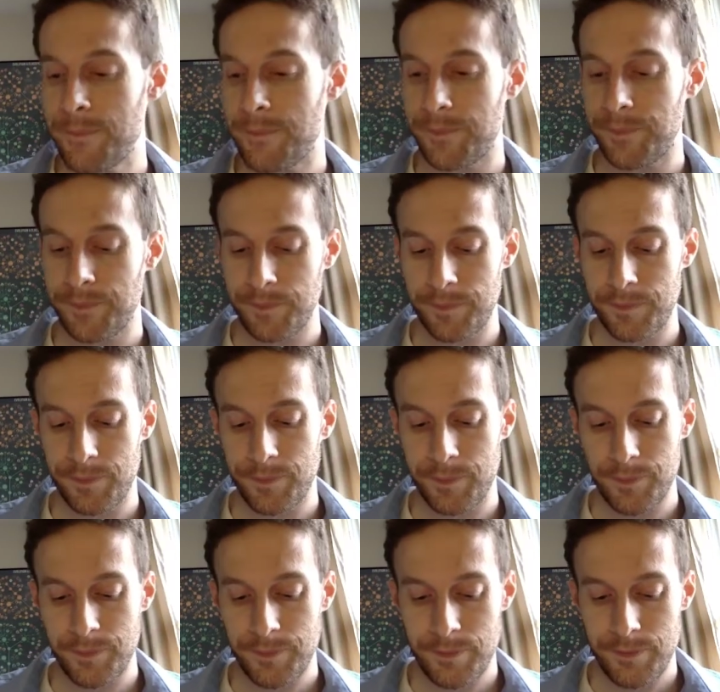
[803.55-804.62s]

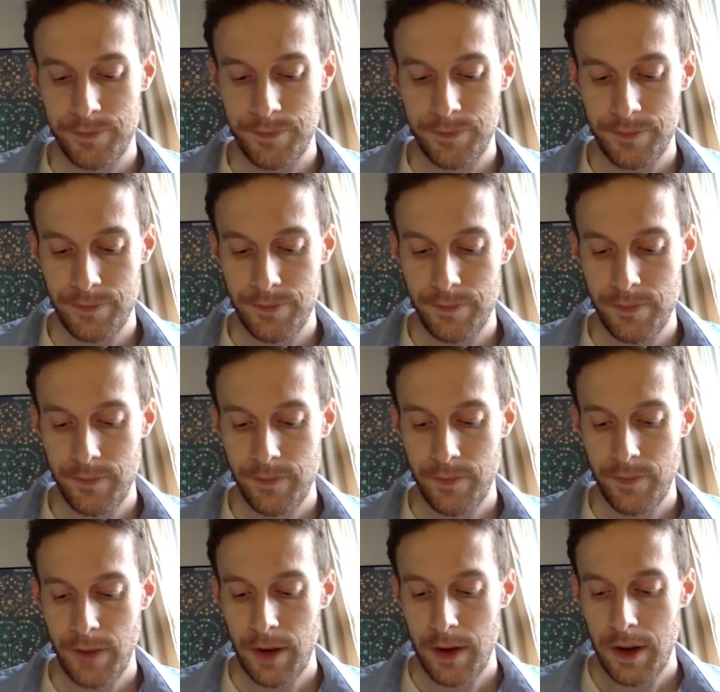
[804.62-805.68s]

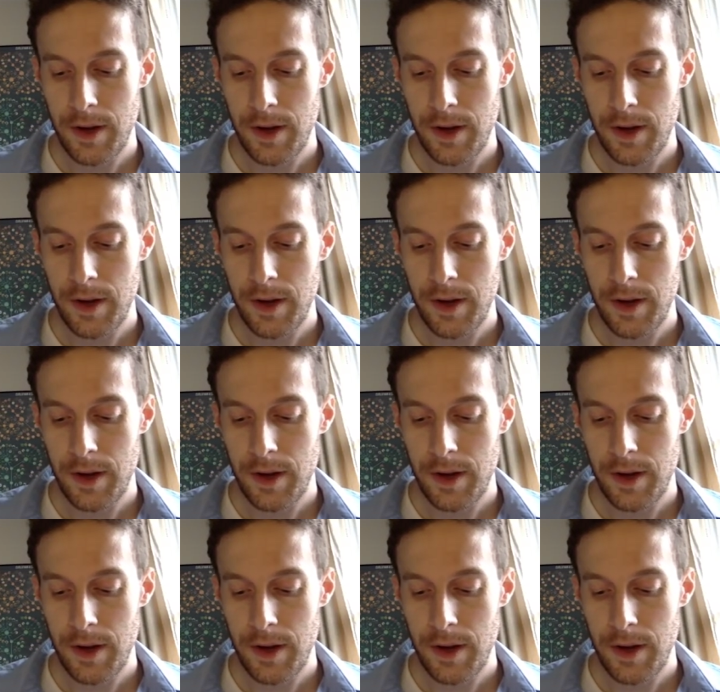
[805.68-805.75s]
No one is speaking in this clip.